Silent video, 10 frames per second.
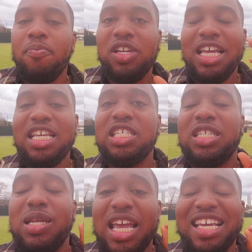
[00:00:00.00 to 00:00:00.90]
please
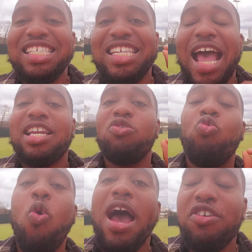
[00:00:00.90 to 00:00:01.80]
state exactly
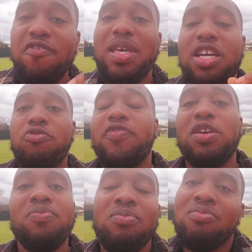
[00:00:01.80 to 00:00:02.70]
why you're giving me a good review.